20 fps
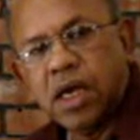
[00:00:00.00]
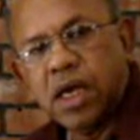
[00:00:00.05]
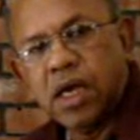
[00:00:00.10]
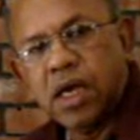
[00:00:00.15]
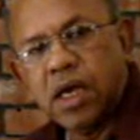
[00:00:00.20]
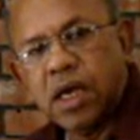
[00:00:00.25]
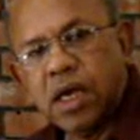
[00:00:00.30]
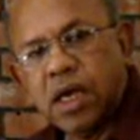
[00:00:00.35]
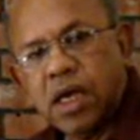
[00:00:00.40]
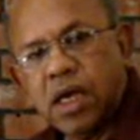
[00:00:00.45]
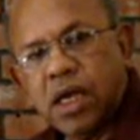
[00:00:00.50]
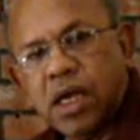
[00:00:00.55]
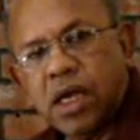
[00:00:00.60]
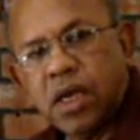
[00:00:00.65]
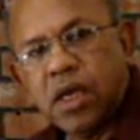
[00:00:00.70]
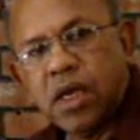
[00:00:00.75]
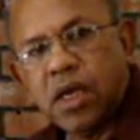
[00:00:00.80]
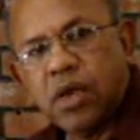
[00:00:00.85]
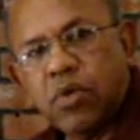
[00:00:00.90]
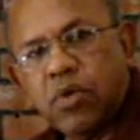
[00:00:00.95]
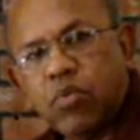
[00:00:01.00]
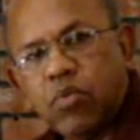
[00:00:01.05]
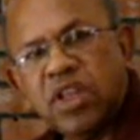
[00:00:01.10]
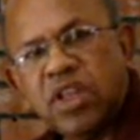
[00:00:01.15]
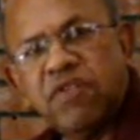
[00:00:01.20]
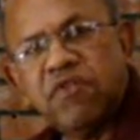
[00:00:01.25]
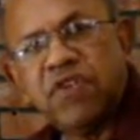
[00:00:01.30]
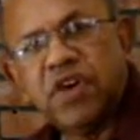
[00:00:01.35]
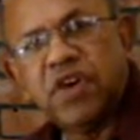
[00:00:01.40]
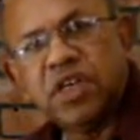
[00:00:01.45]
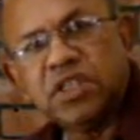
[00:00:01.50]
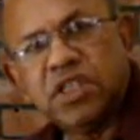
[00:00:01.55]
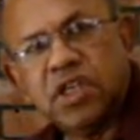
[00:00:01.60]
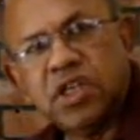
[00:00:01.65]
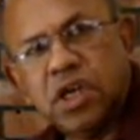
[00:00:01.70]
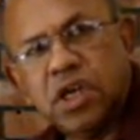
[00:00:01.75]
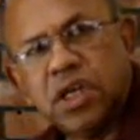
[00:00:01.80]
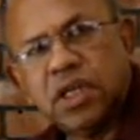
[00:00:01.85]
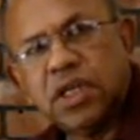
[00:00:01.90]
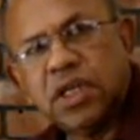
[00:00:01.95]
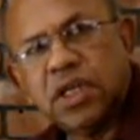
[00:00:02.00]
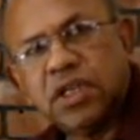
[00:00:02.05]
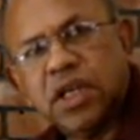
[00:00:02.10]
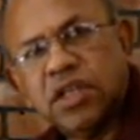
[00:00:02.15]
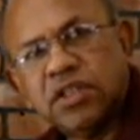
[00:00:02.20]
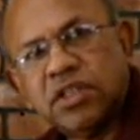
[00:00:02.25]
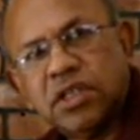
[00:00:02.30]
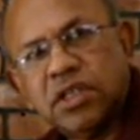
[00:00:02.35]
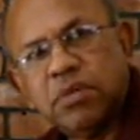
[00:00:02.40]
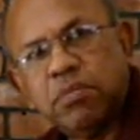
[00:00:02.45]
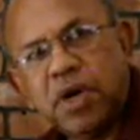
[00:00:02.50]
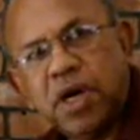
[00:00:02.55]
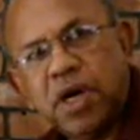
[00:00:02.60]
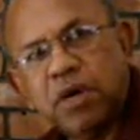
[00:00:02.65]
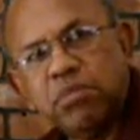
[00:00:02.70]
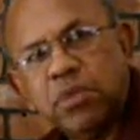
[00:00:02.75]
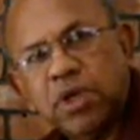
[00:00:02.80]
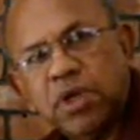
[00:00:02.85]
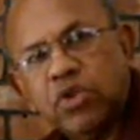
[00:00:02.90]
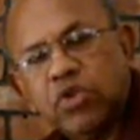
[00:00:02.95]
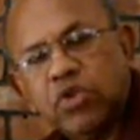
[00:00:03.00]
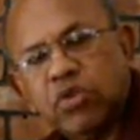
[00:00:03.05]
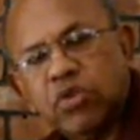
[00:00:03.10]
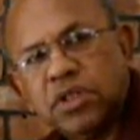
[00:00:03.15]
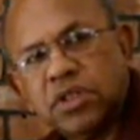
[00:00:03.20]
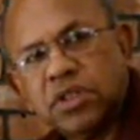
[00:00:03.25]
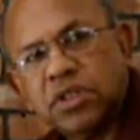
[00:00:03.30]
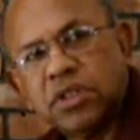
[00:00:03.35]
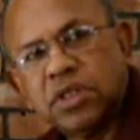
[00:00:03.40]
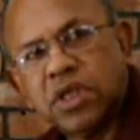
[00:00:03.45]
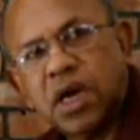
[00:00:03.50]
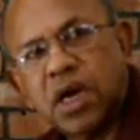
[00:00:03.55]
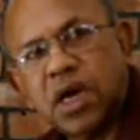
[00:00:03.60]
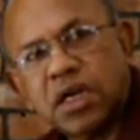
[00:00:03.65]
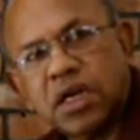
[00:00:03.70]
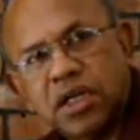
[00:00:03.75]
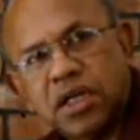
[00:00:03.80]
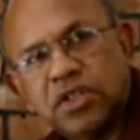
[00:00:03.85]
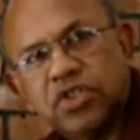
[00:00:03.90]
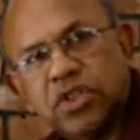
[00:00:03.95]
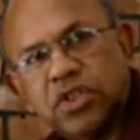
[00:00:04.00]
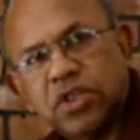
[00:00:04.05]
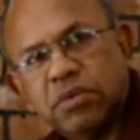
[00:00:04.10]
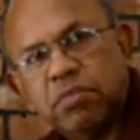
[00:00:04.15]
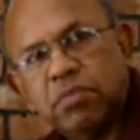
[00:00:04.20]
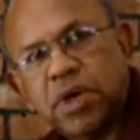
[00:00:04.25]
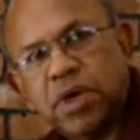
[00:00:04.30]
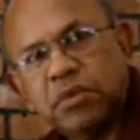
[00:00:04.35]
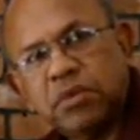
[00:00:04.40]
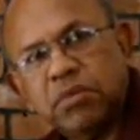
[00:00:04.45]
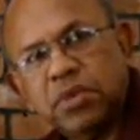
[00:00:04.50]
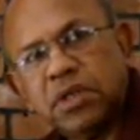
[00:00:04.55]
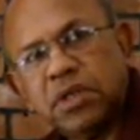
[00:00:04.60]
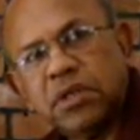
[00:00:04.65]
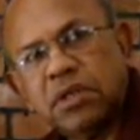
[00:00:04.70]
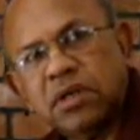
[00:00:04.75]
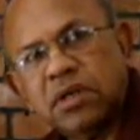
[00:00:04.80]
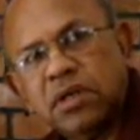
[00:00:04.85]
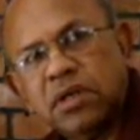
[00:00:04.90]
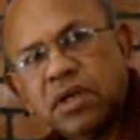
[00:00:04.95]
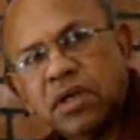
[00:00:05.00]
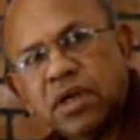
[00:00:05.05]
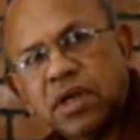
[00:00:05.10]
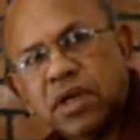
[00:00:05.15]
When I first heard that there's a department known as architecture department,